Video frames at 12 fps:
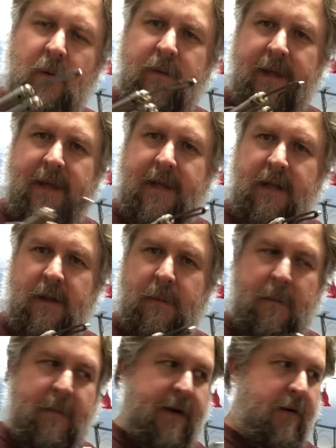the heat a little
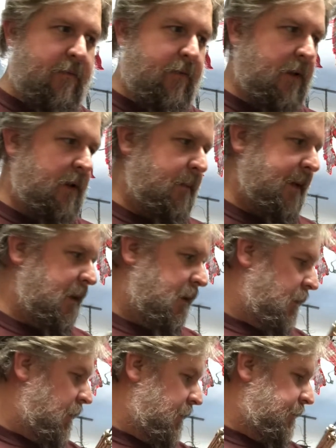bit better and for a little bit
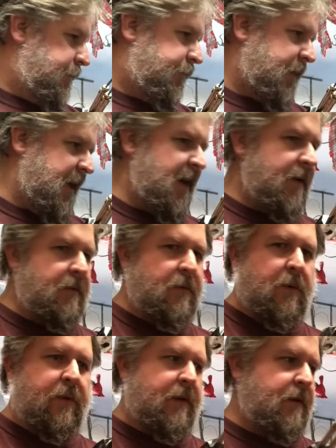longer. Yeah, it was
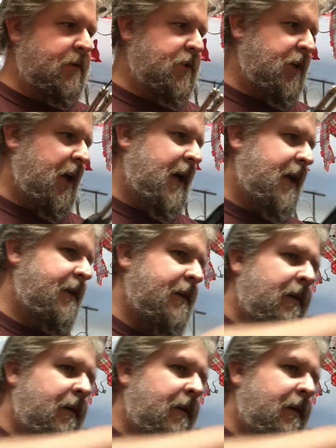worth a shot.